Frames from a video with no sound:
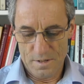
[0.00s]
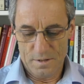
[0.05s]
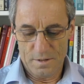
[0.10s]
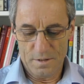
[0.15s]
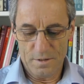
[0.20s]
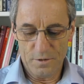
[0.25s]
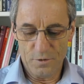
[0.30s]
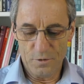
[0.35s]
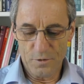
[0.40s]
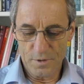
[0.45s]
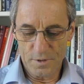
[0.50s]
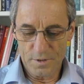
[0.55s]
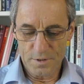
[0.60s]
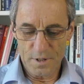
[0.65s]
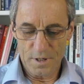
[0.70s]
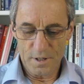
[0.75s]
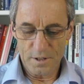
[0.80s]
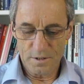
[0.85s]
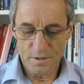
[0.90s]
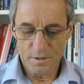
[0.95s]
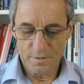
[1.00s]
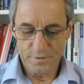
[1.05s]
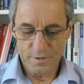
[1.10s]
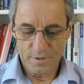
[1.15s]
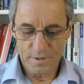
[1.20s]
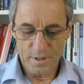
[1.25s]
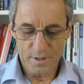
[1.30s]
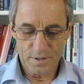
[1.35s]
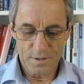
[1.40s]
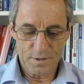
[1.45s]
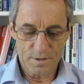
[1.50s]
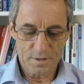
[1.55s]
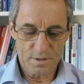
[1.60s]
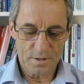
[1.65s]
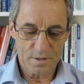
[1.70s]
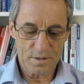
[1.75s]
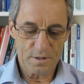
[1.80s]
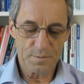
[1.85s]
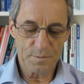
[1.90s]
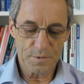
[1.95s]
Now, the organization of intelligent
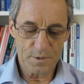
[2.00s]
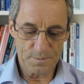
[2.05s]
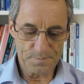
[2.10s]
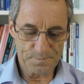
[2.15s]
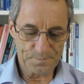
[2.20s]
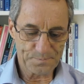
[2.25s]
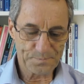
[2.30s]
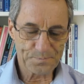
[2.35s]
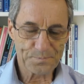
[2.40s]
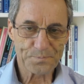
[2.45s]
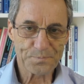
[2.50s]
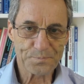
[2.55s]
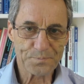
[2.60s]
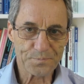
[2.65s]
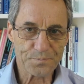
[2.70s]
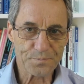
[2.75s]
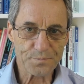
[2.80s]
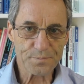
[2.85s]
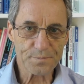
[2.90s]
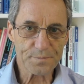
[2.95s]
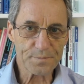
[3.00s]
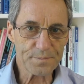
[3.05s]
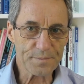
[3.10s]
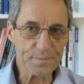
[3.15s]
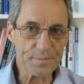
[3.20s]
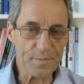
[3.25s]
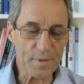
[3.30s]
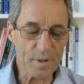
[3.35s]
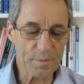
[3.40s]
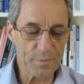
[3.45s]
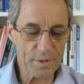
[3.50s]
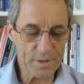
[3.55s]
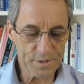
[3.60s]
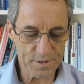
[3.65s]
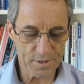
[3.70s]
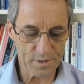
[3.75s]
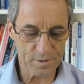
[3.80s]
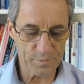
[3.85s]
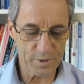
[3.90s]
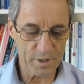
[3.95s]
systems.
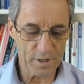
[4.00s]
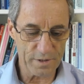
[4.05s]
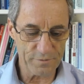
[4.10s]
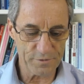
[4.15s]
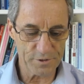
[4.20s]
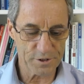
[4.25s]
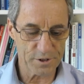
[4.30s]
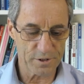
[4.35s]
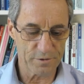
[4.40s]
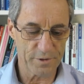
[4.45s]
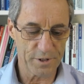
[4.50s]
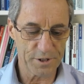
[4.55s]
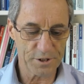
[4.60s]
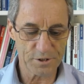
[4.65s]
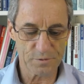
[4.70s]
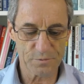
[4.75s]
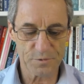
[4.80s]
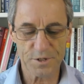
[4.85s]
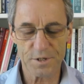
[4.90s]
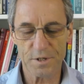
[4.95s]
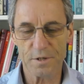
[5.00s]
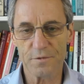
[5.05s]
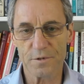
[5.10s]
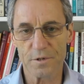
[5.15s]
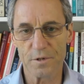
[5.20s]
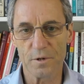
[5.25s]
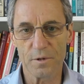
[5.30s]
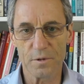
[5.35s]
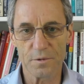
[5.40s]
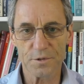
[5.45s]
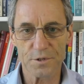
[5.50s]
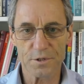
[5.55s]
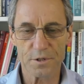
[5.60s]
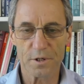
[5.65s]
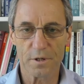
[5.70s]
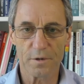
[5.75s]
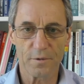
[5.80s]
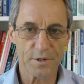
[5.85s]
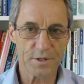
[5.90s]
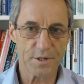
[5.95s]
Basically, behavior generation receives goals and
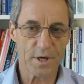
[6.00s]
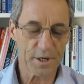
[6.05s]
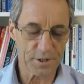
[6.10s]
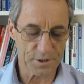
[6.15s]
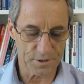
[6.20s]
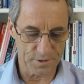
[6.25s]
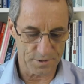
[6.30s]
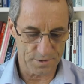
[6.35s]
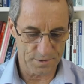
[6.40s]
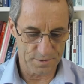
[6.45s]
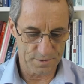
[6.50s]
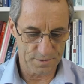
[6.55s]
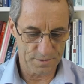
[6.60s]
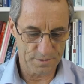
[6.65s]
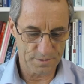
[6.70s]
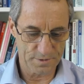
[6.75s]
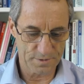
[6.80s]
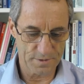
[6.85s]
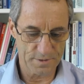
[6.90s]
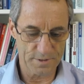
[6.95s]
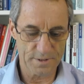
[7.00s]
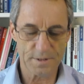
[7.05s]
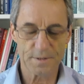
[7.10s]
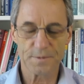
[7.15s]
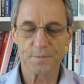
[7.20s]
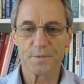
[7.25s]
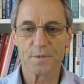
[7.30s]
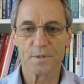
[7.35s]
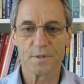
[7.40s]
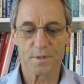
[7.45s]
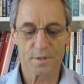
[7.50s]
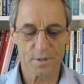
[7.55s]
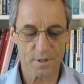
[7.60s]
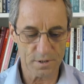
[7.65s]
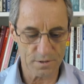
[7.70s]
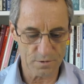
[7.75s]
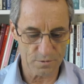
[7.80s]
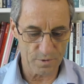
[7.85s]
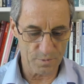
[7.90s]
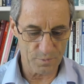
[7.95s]
generates actions. Right?
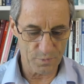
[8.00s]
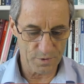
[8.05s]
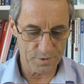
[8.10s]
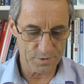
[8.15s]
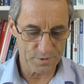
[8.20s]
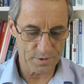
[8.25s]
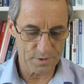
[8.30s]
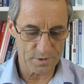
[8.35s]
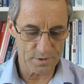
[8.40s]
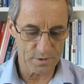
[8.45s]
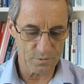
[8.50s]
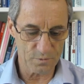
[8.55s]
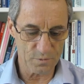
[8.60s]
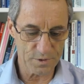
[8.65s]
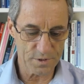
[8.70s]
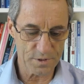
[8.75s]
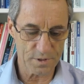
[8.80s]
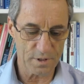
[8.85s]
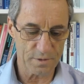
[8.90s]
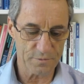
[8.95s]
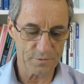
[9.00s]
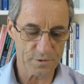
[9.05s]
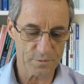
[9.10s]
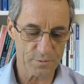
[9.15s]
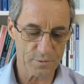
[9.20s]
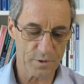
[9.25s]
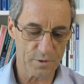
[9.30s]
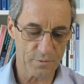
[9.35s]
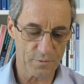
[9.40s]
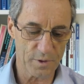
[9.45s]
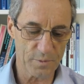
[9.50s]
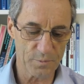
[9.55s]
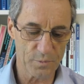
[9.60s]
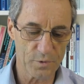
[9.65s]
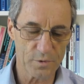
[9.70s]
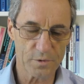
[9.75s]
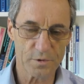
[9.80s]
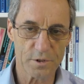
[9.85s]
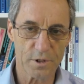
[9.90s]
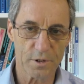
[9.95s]
Sensory processing receives observed
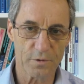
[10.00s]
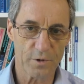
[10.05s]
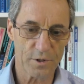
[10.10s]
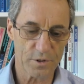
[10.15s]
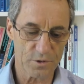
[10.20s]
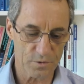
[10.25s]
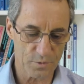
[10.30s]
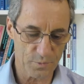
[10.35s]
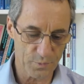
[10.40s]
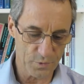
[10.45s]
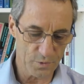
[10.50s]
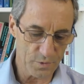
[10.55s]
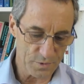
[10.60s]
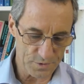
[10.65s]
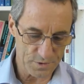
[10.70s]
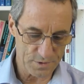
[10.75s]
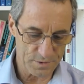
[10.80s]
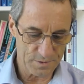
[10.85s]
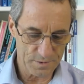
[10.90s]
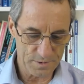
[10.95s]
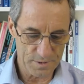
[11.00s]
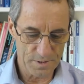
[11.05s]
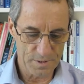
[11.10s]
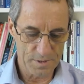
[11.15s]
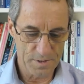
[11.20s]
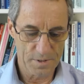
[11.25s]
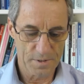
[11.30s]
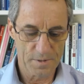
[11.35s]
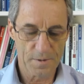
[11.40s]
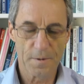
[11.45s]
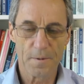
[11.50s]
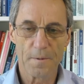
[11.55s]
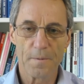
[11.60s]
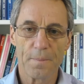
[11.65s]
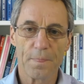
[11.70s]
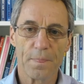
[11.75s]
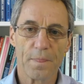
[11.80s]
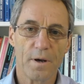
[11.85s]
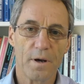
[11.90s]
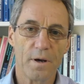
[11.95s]
input and generates reports.
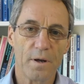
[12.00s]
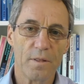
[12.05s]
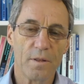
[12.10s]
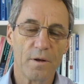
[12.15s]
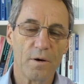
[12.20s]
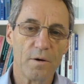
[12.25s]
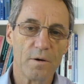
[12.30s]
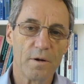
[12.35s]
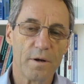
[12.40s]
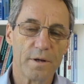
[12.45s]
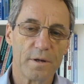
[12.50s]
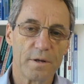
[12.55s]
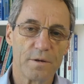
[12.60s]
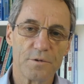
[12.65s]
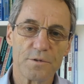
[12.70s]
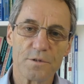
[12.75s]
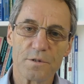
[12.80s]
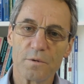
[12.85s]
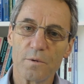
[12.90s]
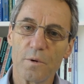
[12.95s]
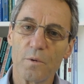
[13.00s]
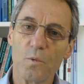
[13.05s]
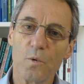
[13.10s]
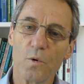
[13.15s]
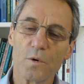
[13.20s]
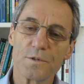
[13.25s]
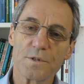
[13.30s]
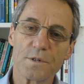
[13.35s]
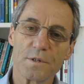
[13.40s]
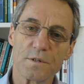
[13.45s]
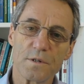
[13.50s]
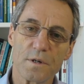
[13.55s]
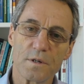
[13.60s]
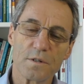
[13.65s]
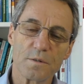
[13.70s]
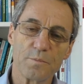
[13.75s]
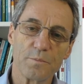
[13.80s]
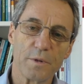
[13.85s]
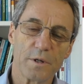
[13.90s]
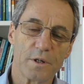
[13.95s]
And the whole idea is to reward
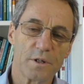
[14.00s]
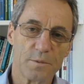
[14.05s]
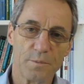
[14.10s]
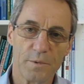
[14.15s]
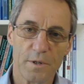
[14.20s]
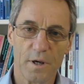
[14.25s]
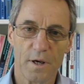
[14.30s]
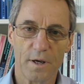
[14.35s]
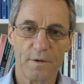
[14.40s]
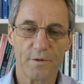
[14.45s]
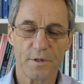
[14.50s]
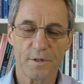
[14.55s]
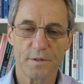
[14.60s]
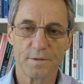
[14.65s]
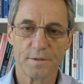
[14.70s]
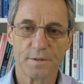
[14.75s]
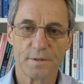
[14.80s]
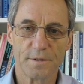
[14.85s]
success and punish behavior.